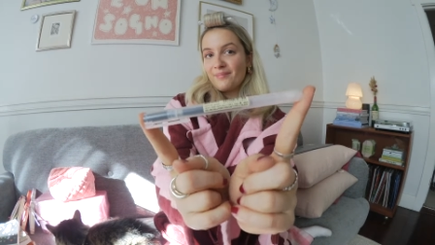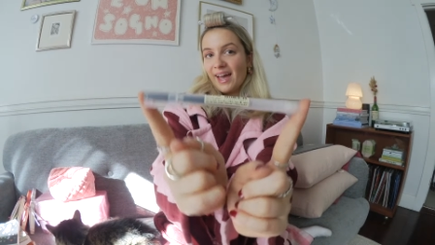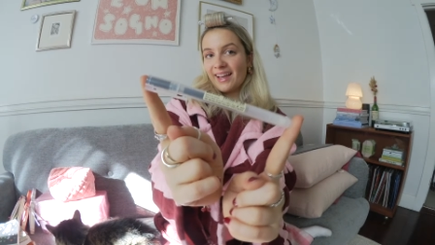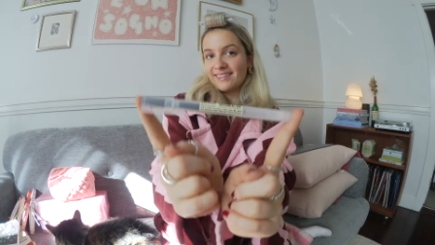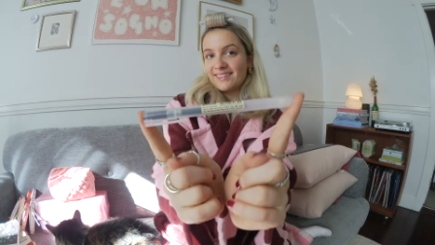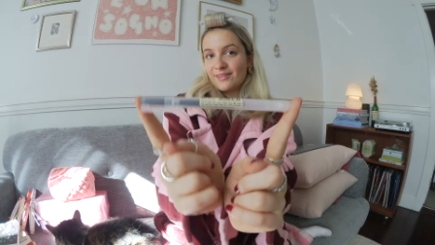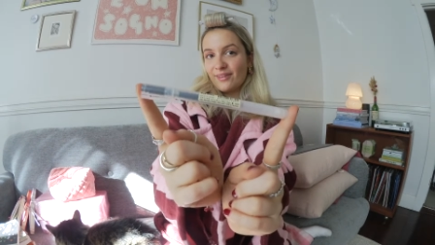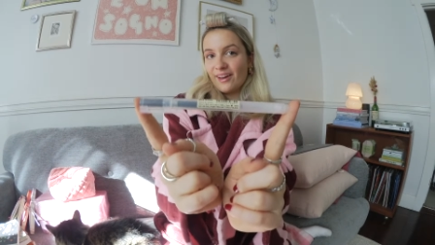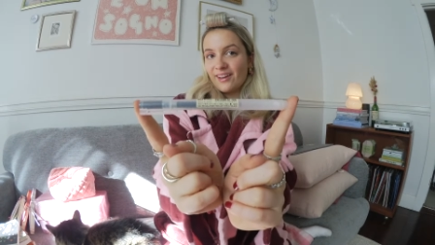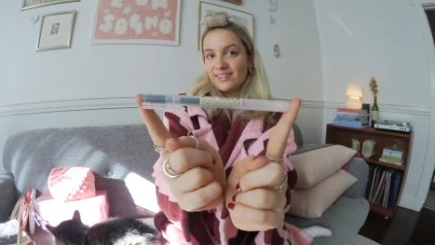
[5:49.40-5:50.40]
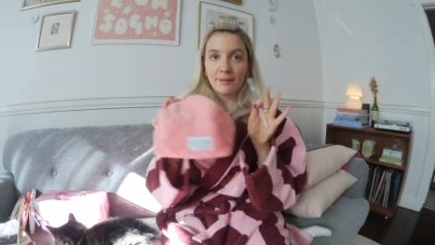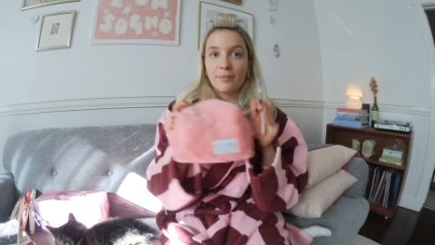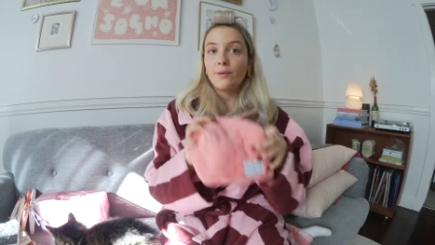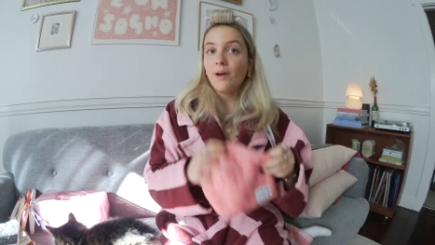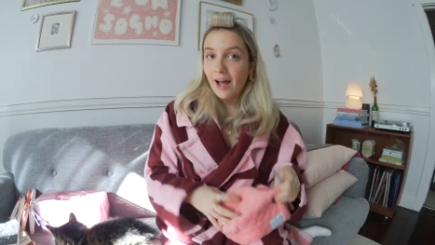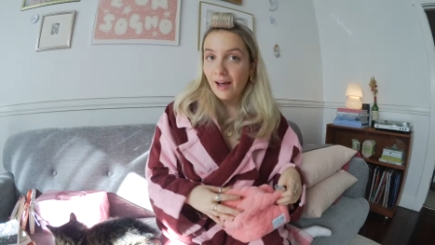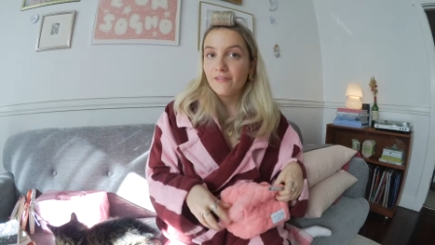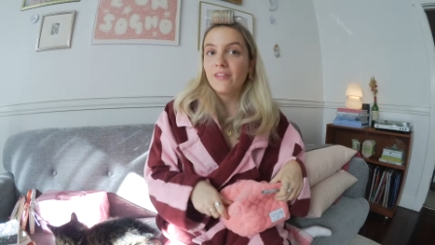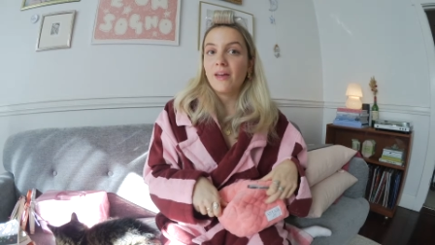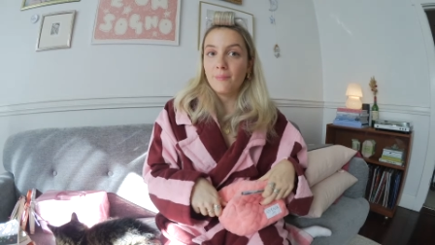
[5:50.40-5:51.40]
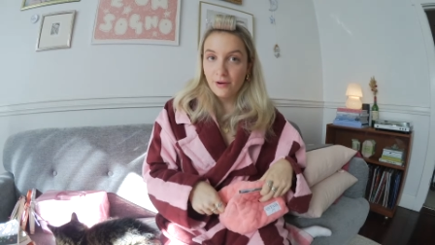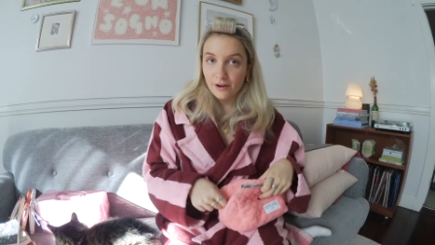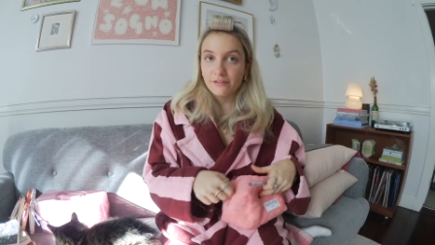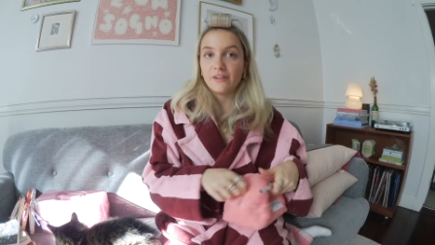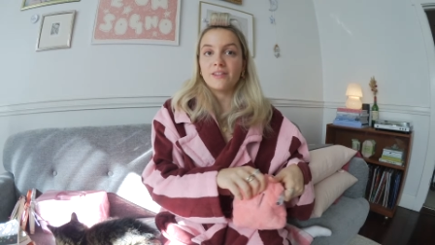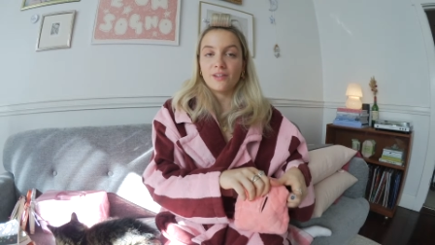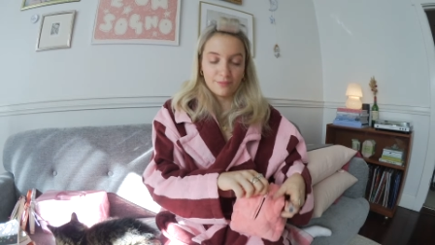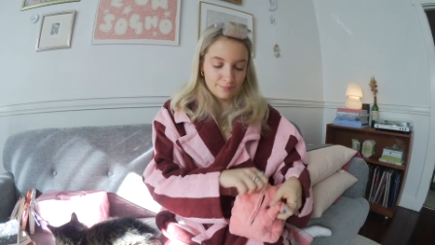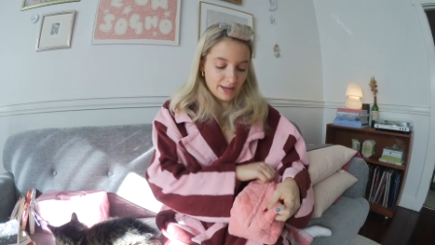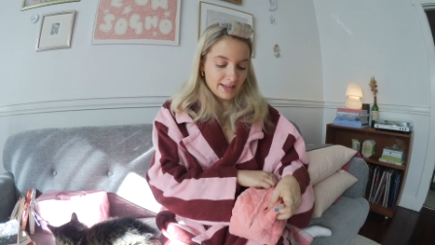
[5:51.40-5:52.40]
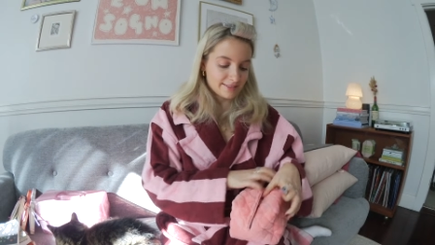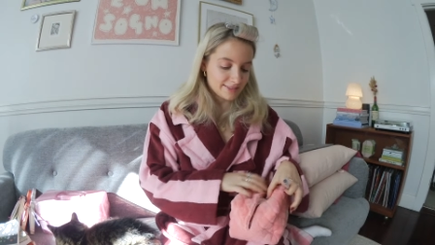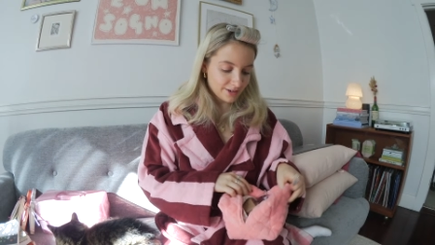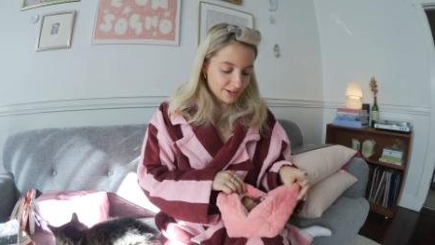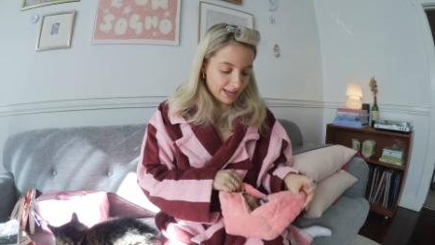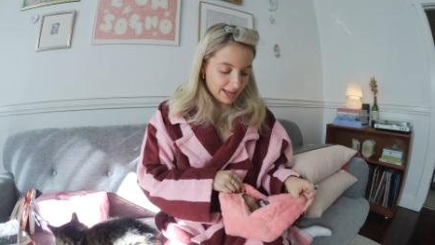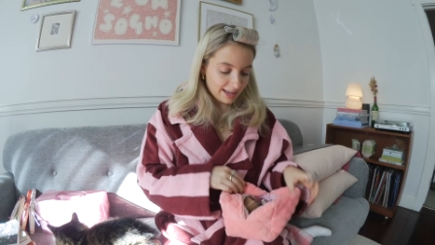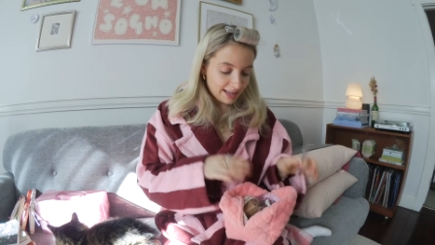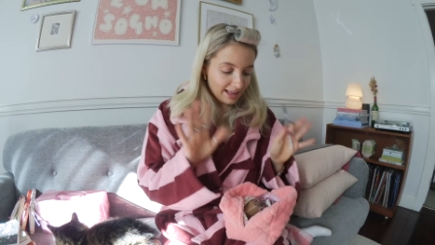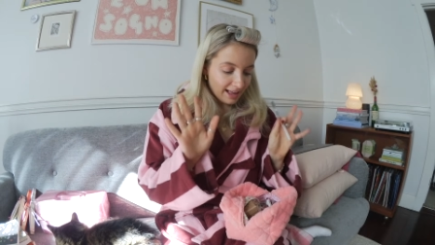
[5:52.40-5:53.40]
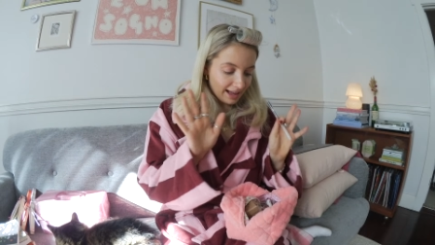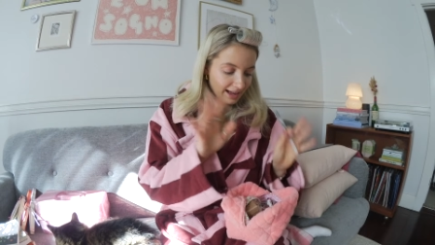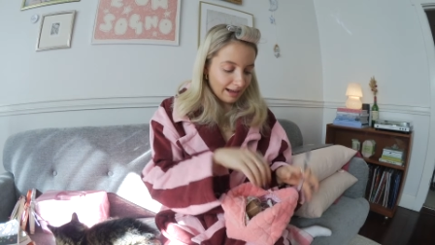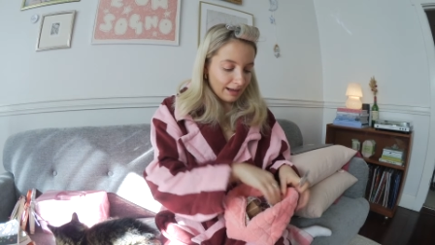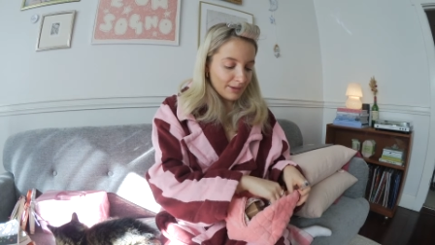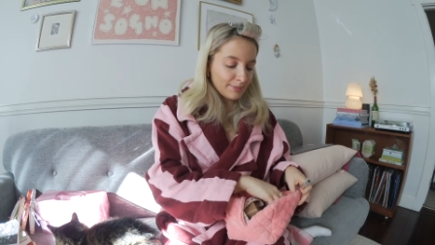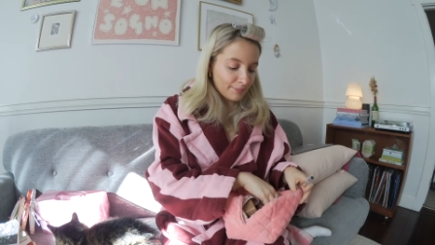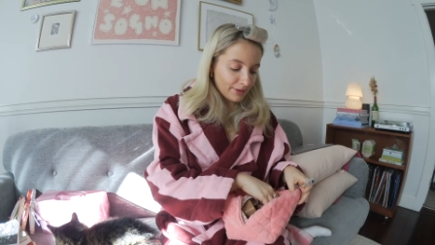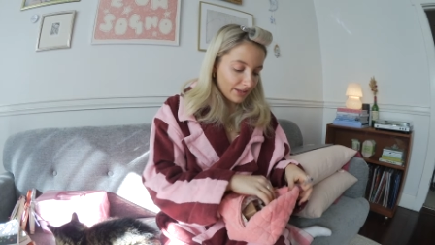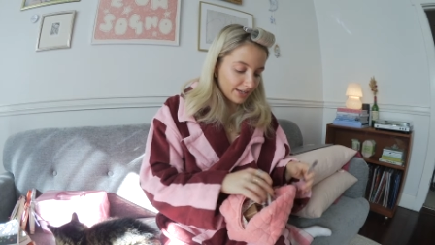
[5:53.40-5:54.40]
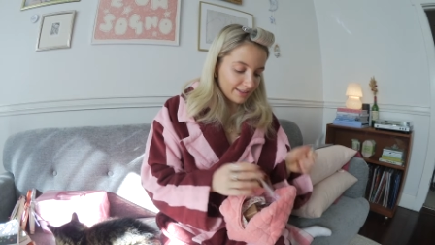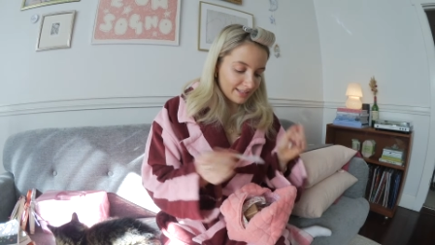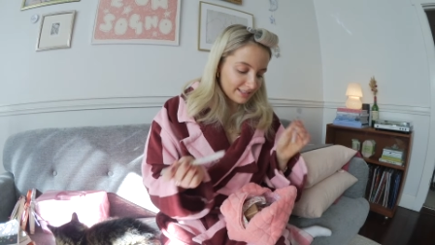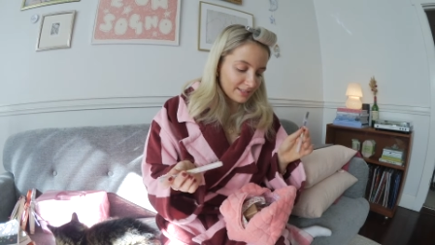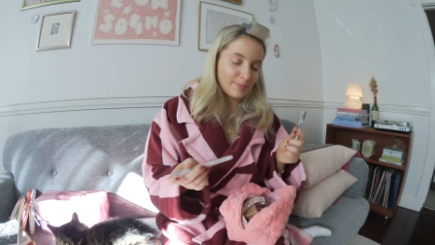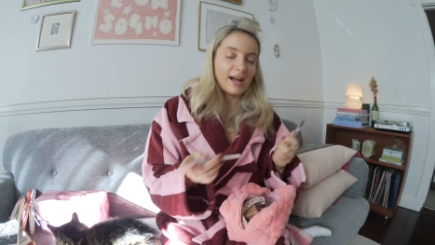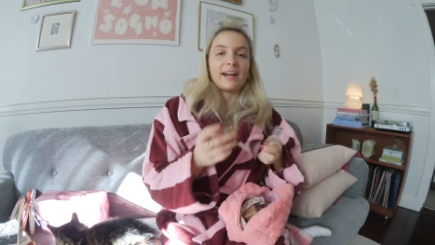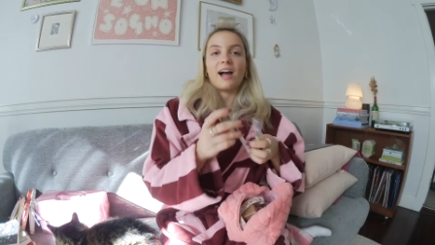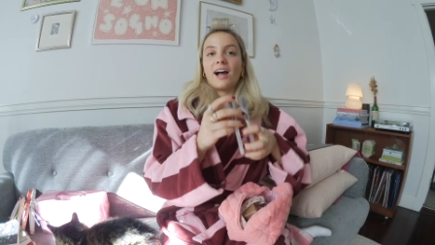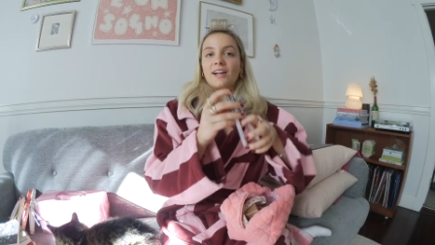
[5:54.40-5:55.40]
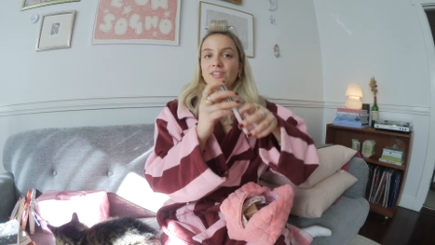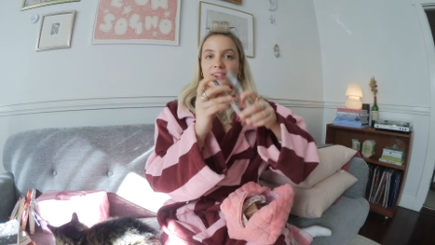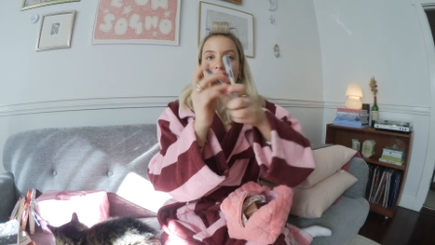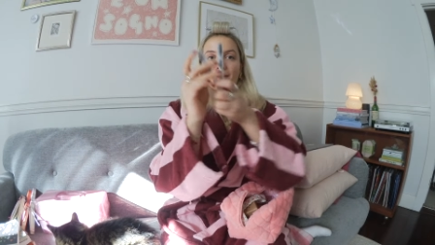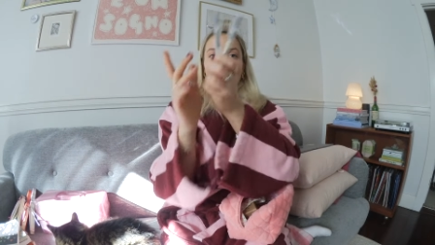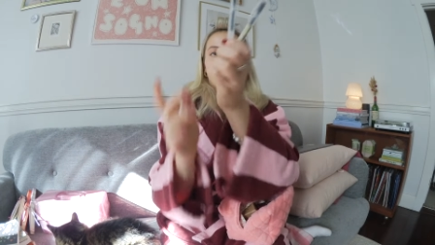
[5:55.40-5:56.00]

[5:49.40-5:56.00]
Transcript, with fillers: pens first. People have their preference on pens, okay? Um, but this is mine. I just get my